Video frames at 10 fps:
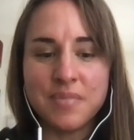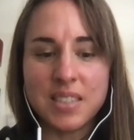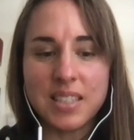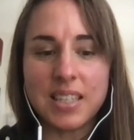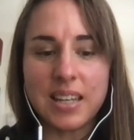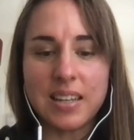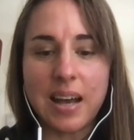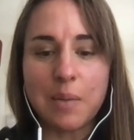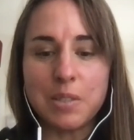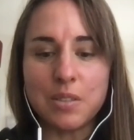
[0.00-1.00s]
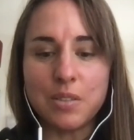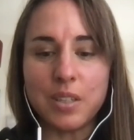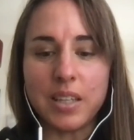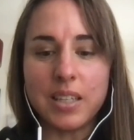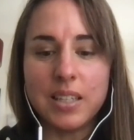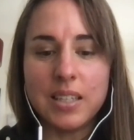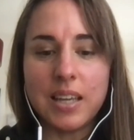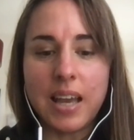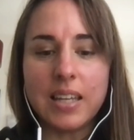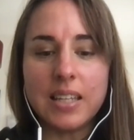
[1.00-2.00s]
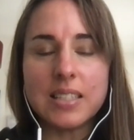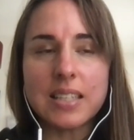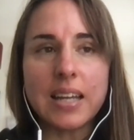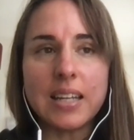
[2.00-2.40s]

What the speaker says: Yeah, absolutely. And it is, I